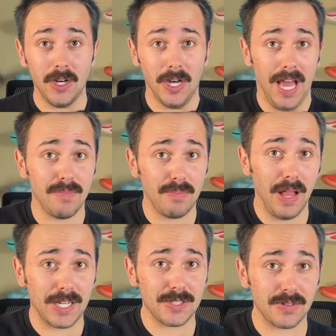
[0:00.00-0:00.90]
Happy
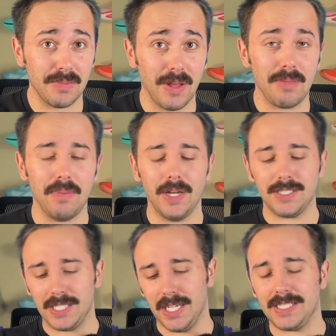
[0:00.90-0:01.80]
Black History Month,
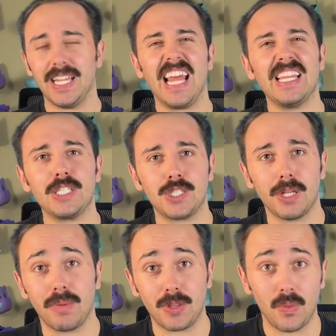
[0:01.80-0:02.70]
but today let's
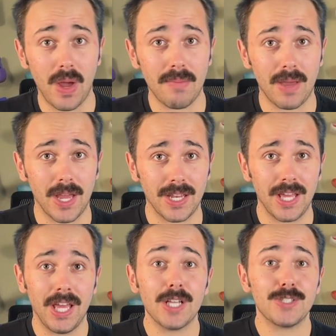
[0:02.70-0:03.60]
celebrate the white man
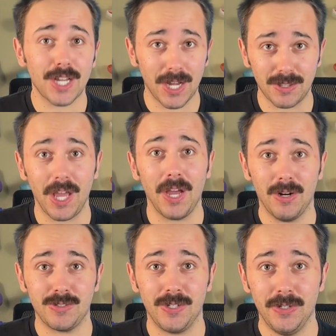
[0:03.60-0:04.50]
and check out the
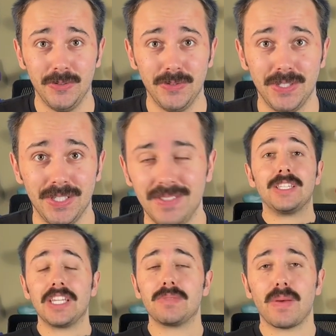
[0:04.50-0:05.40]
Ar2s.
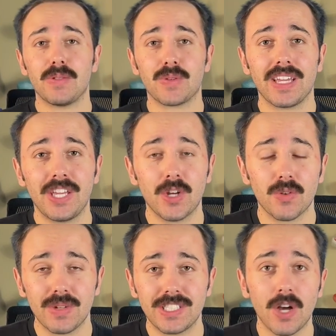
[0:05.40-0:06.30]
These babies right here
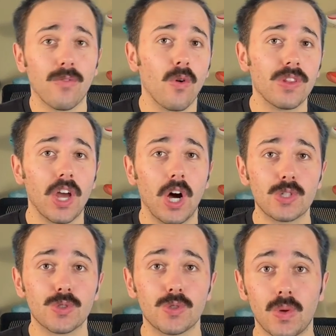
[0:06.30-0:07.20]
retail for only
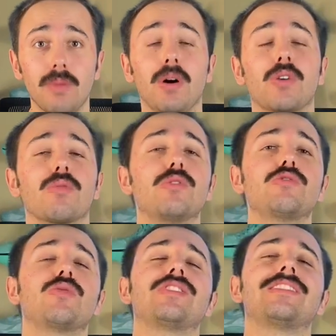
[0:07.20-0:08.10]
120
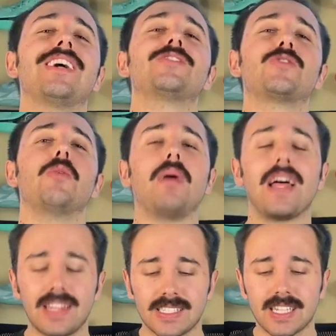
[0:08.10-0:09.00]
buckaroos, which is not so
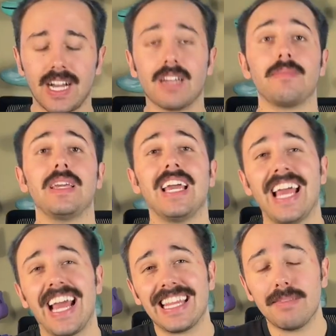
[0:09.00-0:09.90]
bad in this economy,
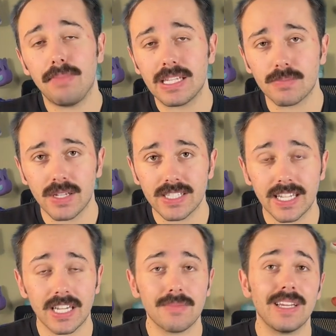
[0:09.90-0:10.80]
and the best place to
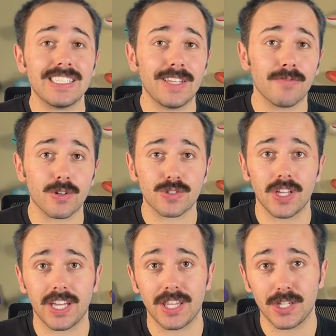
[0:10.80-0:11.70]
get them is the first
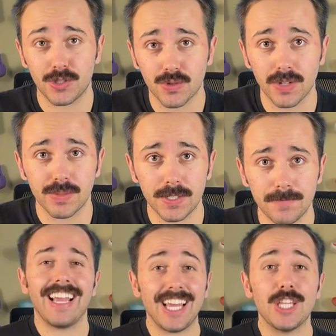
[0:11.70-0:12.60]
link in the description.
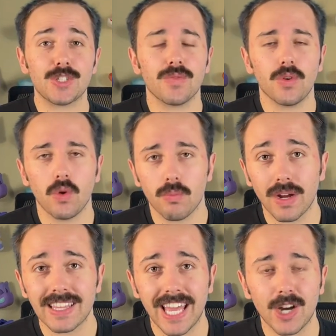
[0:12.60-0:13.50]
In this review, we'll
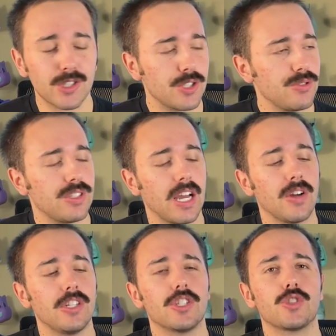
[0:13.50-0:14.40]
break the Ar2s down
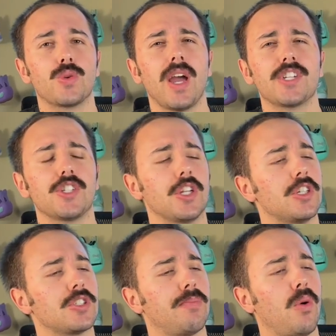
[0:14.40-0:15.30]
into traction,
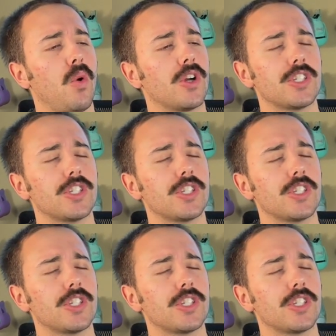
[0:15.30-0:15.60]
support,